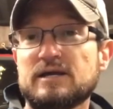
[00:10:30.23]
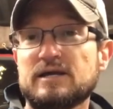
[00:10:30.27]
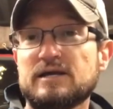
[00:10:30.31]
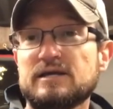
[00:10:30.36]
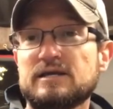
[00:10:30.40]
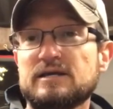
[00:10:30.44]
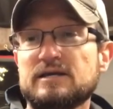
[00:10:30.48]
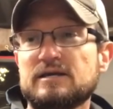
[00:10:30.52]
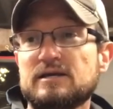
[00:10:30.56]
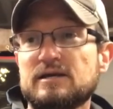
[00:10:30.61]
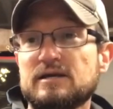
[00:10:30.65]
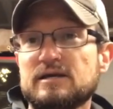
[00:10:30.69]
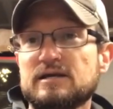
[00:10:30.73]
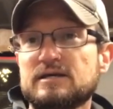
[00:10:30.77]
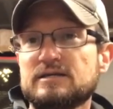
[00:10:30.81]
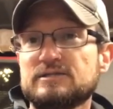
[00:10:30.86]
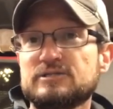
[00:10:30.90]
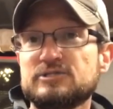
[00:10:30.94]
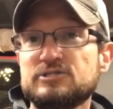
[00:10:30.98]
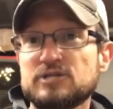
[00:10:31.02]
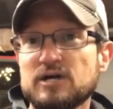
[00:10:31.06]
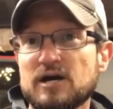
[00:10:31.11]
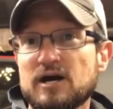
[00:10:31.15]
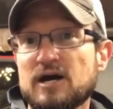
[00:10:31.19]
a
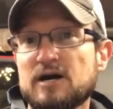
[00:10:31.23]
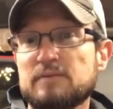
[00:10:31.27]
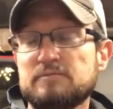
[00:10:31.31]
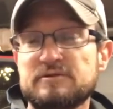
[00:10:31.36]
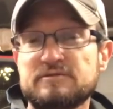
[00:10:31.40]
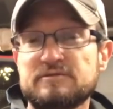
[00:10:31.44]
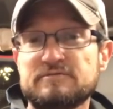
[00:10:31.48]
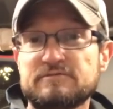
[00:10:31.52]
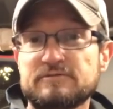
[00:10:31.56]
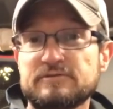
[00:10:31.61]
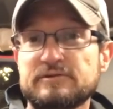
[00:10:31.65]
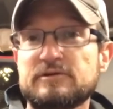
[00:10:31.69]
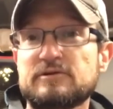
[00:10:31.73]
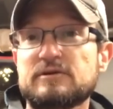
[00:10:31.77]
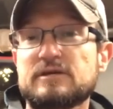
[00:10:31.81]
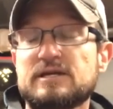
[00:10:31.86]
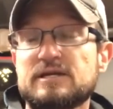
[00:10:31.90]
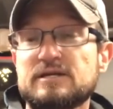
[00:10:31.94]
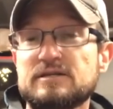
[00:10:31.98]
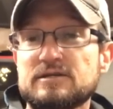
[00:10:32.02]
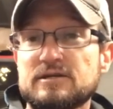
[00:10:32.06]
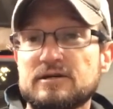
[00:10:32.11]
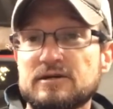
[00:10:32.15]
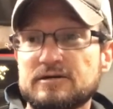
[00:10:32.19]
job and for your
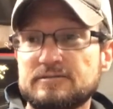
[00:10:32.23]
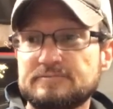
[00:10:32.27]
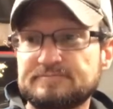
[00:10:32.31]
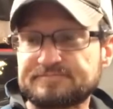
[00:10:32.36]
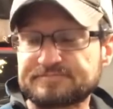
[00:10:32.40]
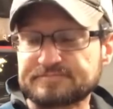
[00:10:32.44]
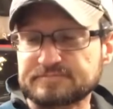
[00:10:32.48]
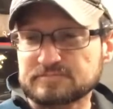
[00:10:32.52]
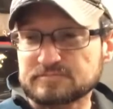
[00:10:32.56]
income,